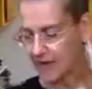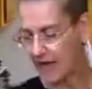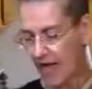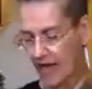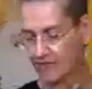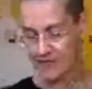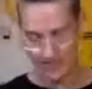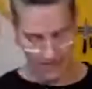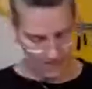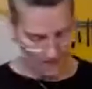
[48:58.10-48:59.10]
and
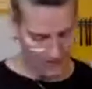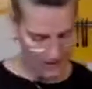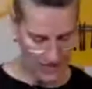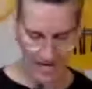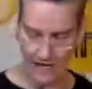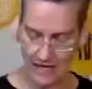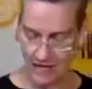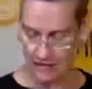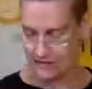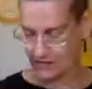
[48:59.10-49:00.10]
thinking about the canning
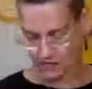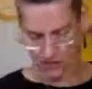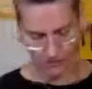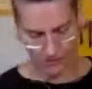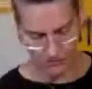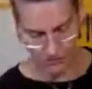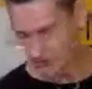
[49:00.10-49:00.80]
I've done too,